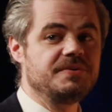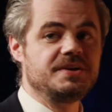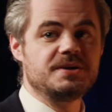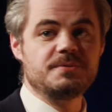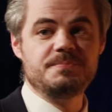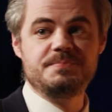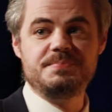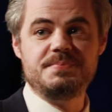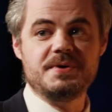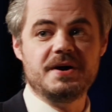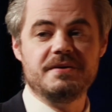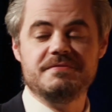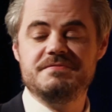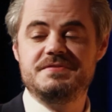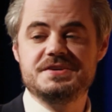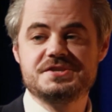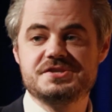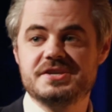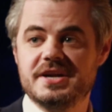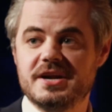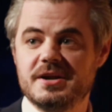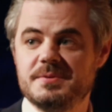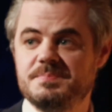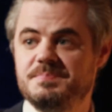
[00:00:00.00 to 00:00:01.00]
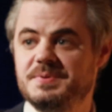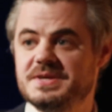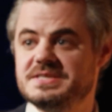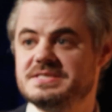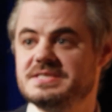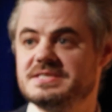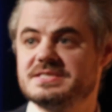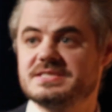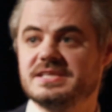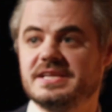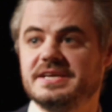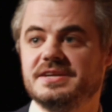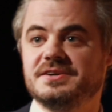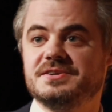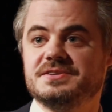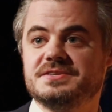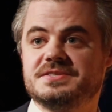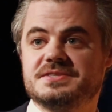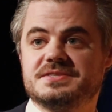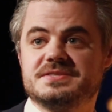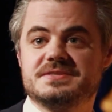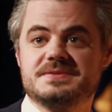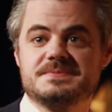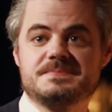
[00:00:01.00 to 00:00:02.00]
of it are visionary business
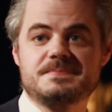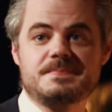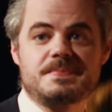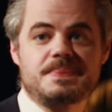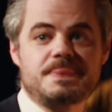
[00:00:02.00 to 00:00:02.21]
leaders.